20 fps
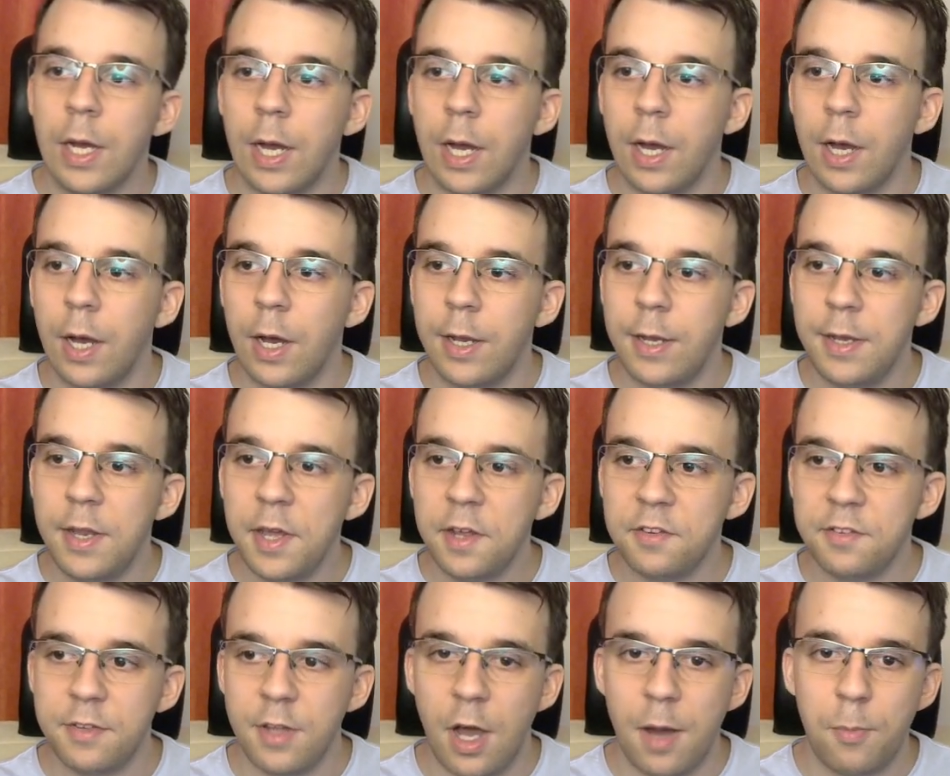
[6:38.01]
Uh,
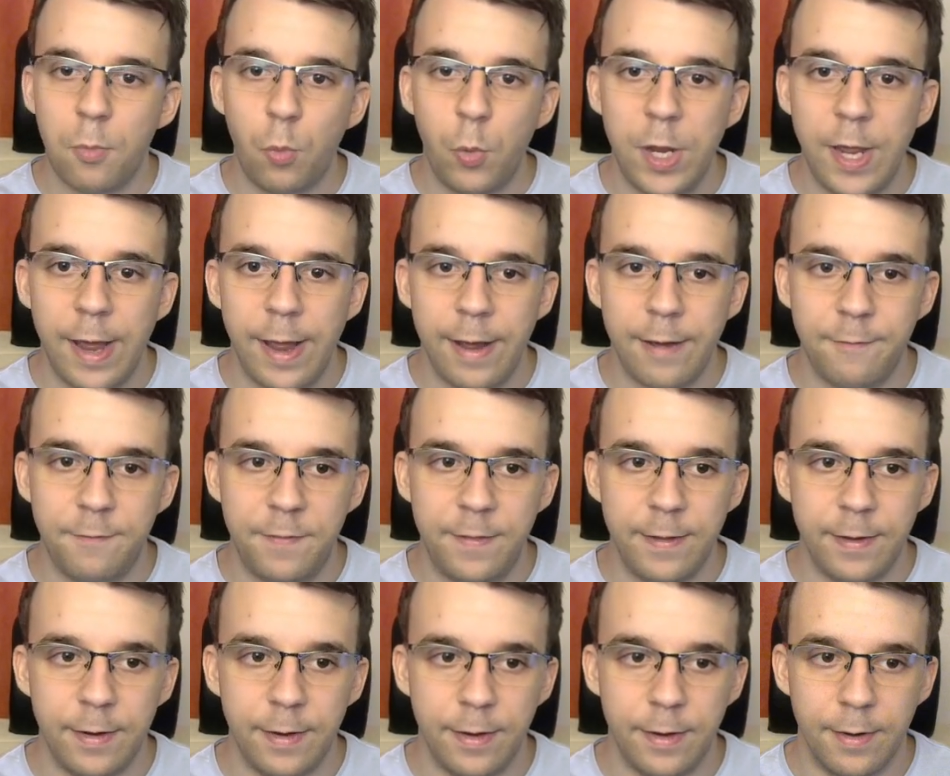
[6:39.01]
next up, we have
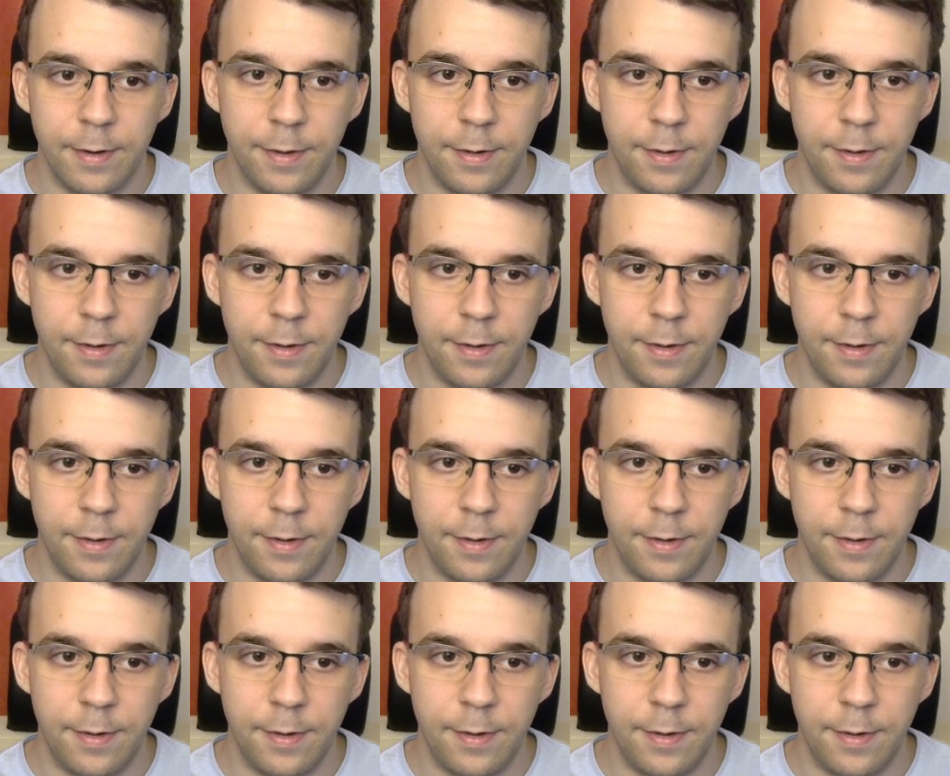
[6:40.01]
the